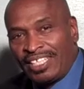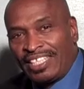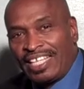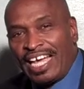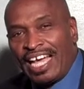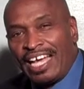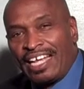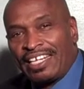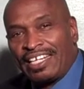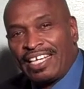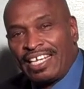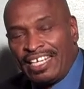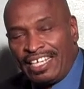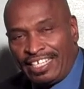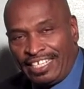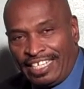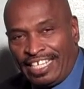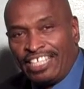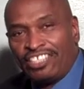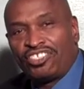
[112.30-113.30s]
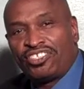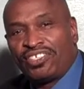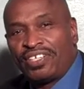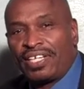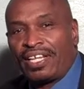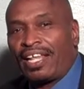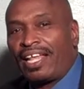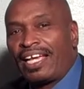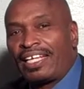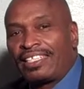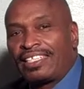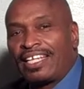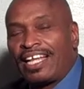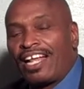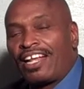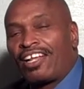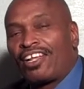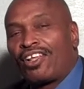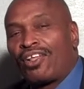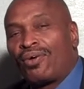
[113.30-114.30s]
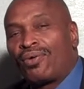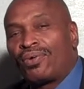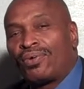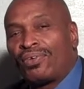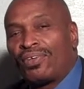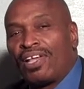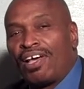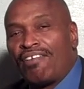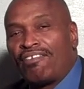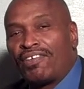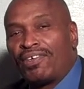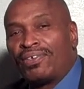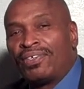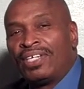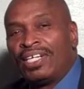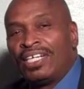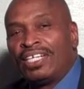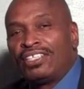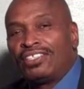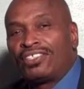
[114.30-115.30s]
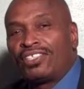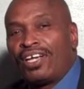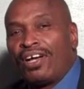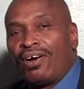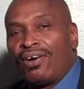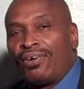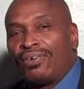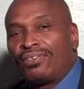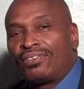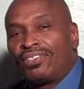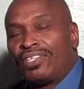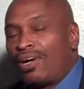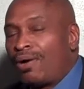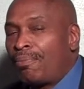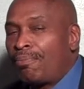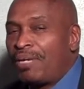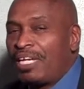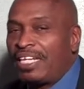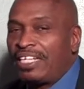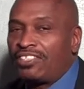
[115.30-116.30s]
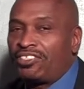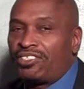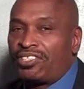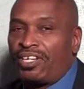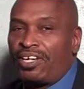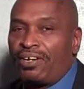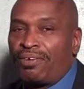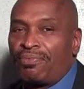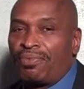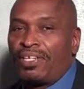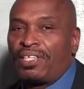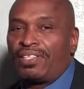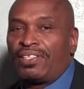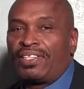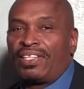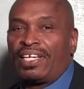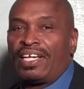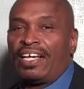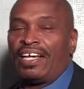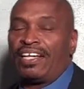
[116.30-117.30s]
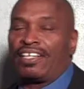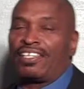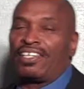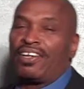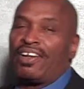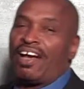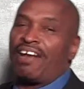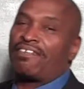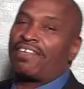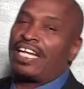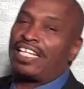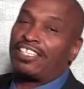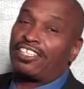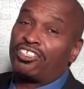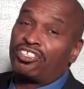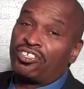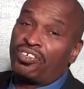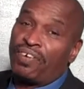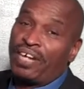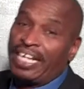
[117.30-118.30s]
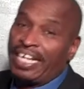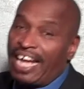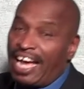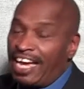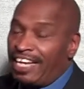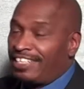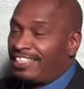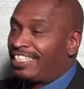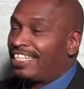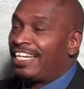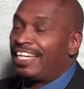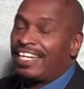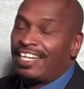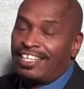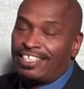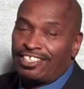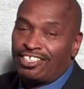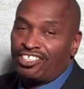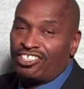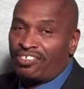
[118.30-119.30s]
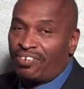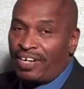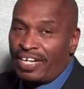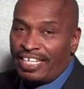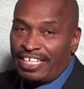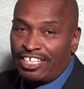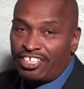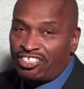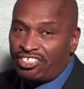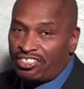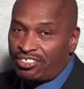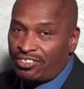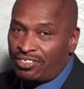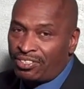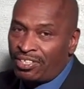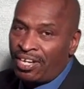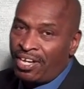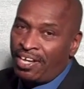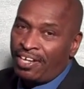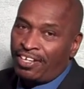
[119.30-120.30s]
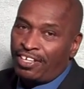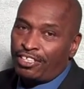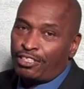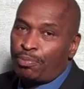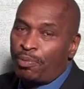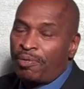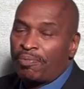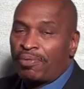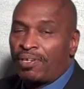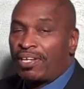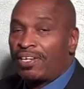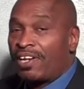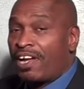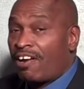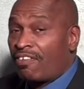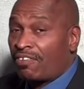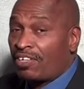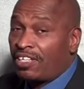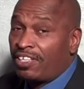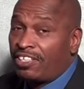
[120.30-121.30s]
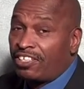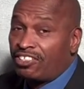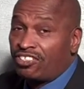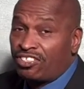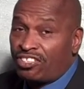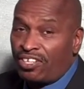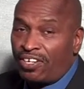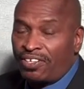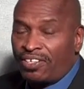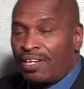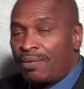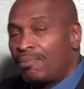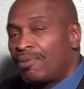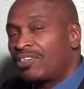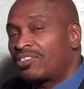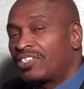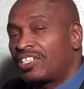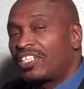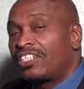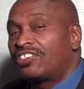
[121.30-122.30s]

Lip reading: that get you elected at the local level. So don't be concerned with, I've got this great idea, these great issues, because people are not really concerned. They're mostly